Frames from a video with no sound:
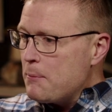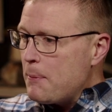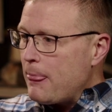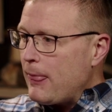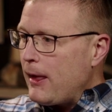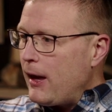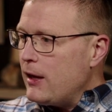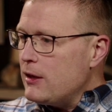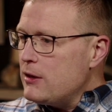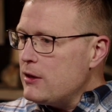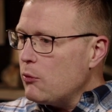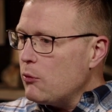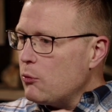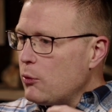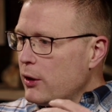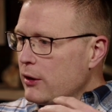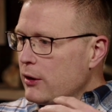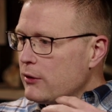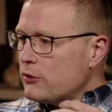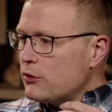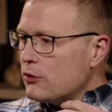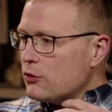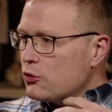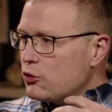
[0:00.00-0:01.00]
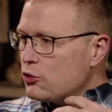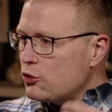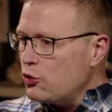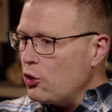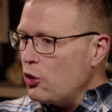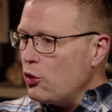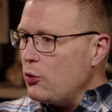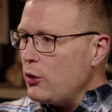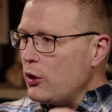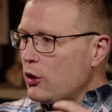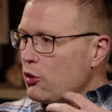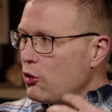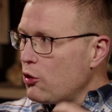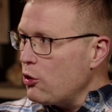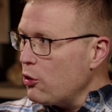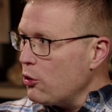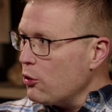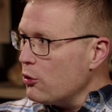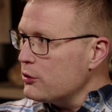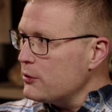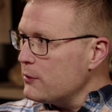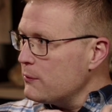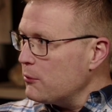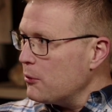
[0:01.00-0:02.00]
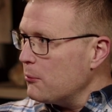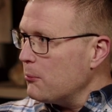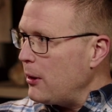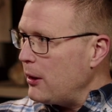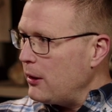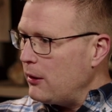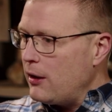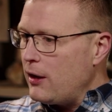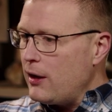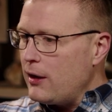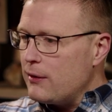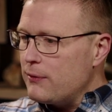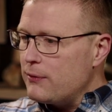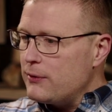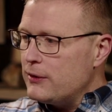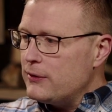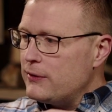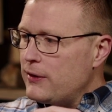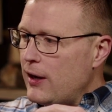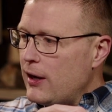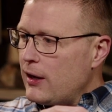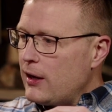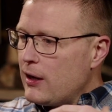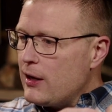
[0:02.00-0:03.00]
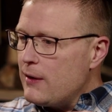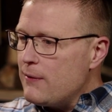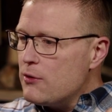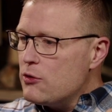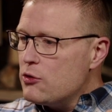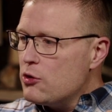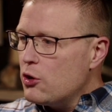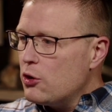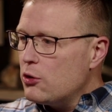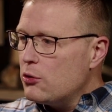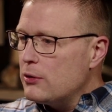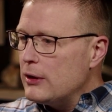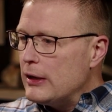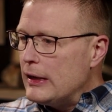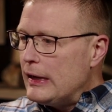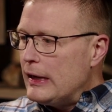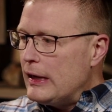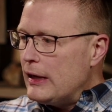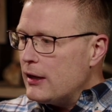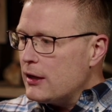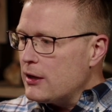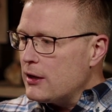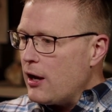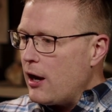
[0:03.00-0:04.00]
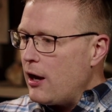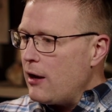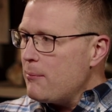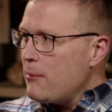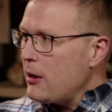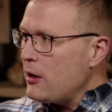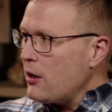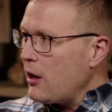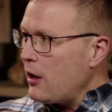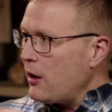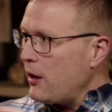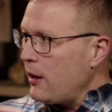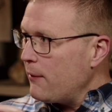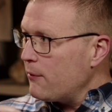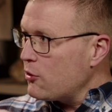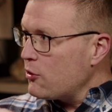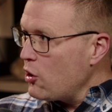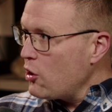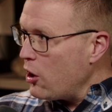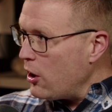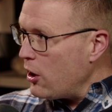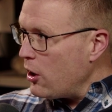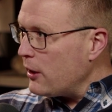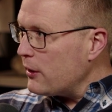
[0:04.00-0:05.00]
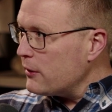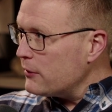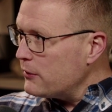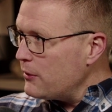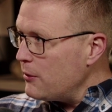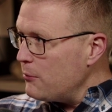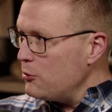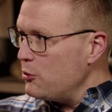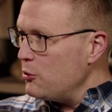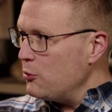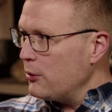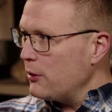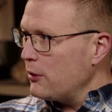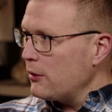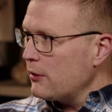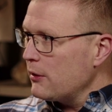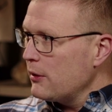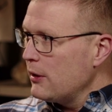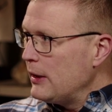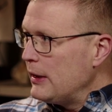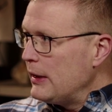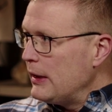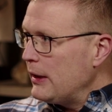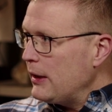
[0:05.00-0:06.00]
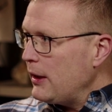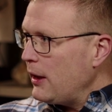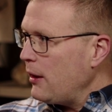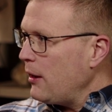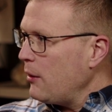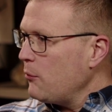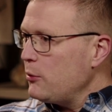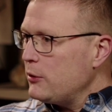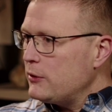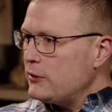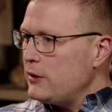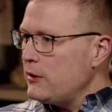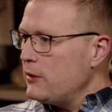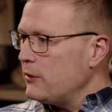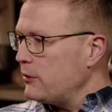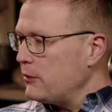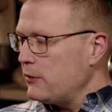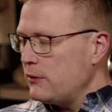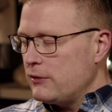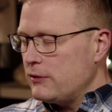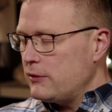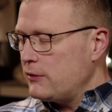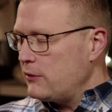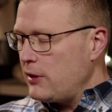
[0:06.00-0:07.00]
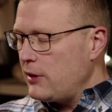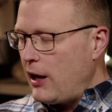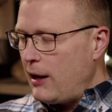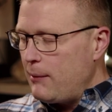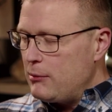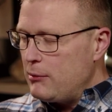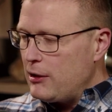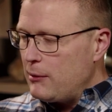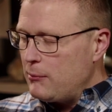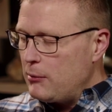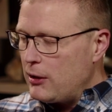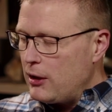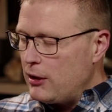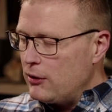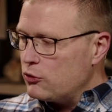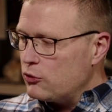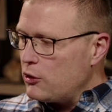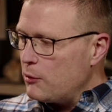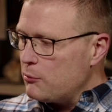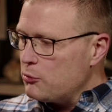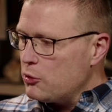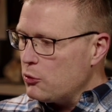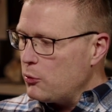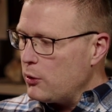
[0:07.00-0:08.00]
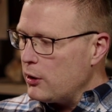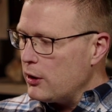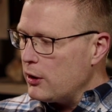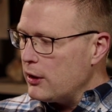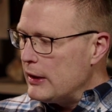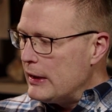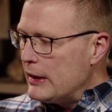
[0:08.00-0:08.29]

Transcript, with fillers: And yet, what is so encouraging for my life is that even though God may not have caused the manure, and we see this time and time again in scripture where